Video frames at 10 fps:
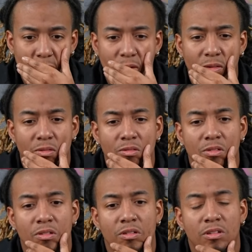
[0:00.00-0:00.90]

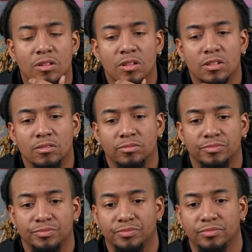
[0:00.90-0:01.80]

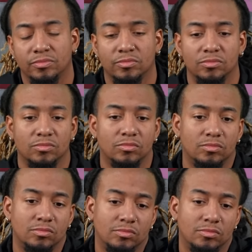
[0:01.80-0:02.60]
No words are spoken by the person on screen.